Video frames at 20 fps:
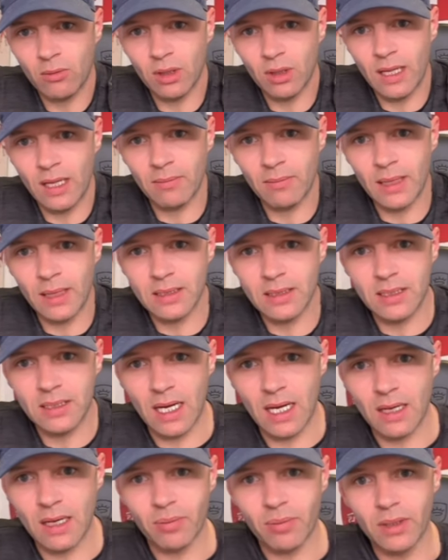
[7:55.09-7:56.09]
you think I'm going to let
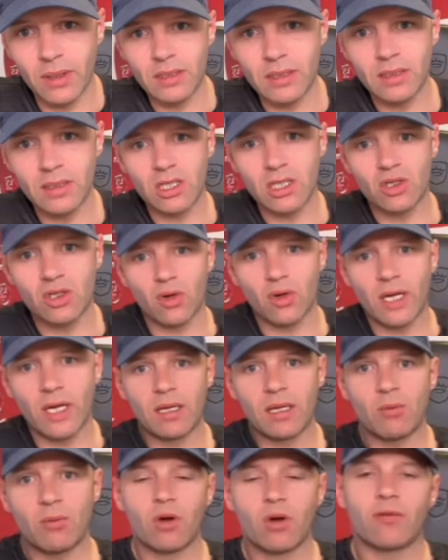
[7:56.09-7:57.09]
Merseyside Police
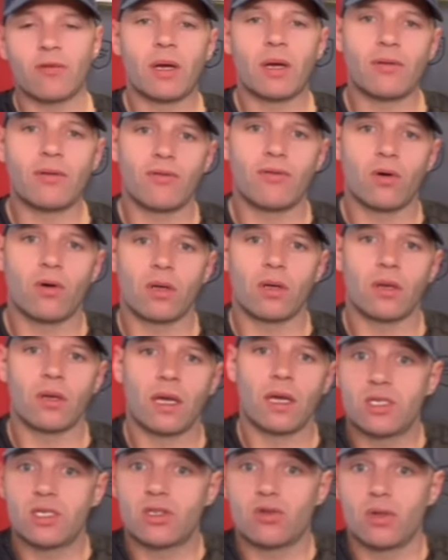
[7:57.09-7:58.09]
destroy any more of my
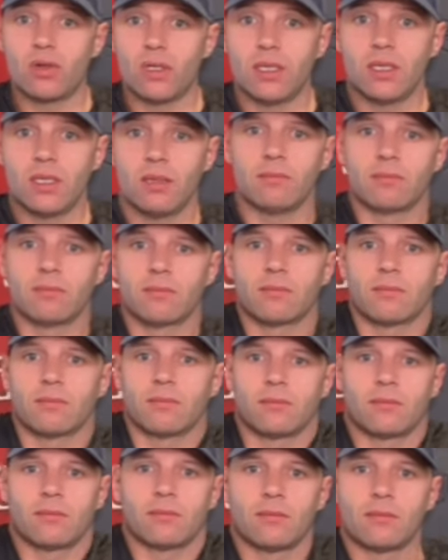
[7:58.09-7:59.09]
life? They've destroyed it.
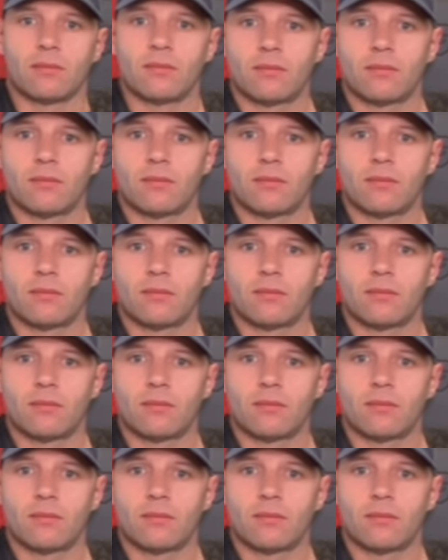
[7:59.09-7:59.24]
